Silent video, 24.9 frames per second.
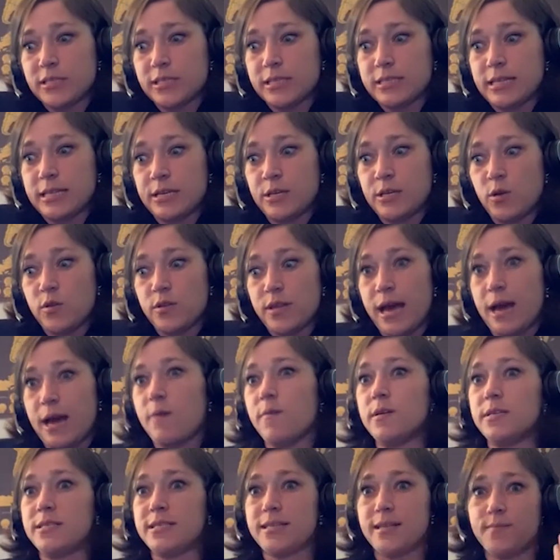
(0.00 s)
Because I know that
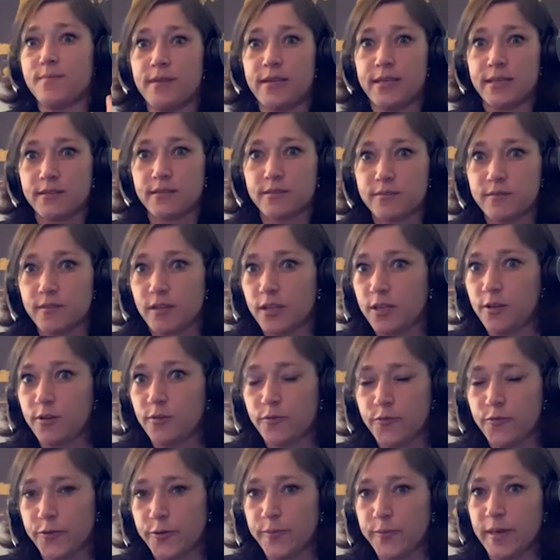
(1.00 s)
was something,
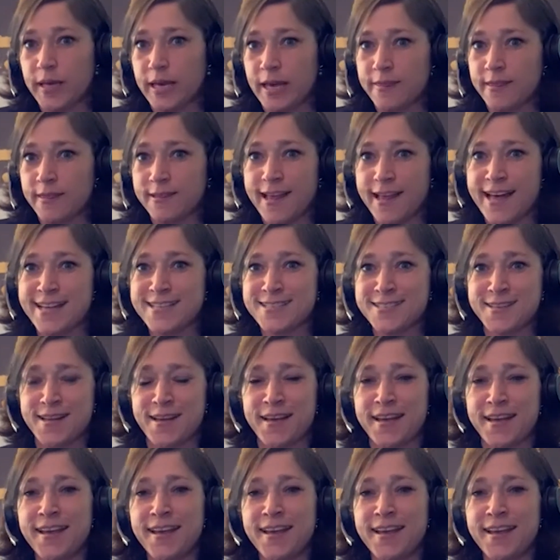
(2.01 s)
for me on the last